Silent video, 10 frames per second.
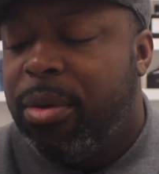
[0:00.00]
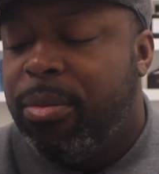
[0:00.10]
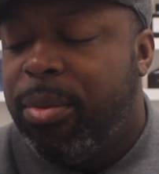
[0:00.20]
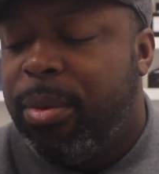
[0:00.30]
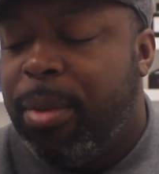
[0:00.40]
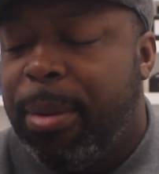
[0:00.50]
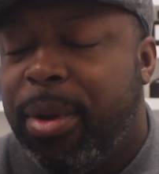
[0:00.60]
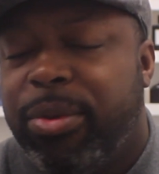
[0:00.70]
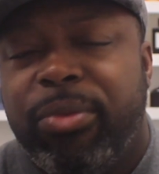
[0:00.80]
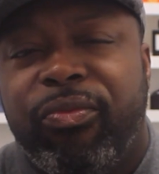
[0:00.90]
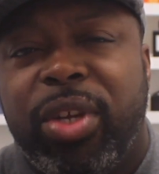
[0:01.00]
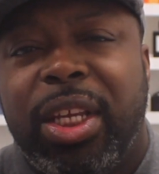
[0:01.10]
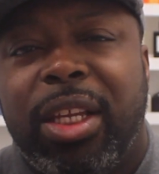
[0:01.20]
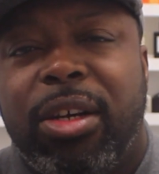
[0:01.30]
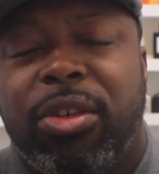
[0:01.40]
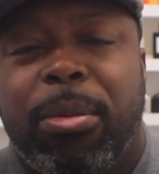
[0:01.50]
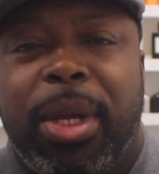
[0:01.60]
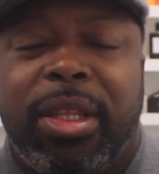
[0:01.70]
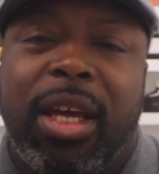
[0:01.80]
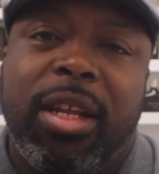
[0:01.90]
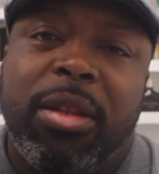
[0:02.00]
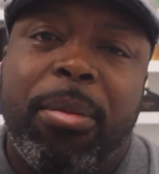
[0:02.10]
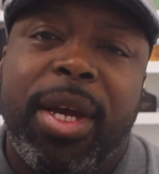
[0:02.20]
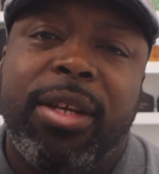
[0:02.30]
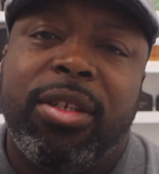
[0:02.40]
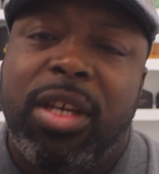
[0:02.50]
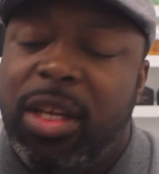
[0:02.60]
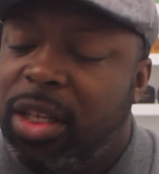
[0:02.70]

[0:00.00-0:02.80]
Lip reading: and maybe some vanilla or something like that in the base.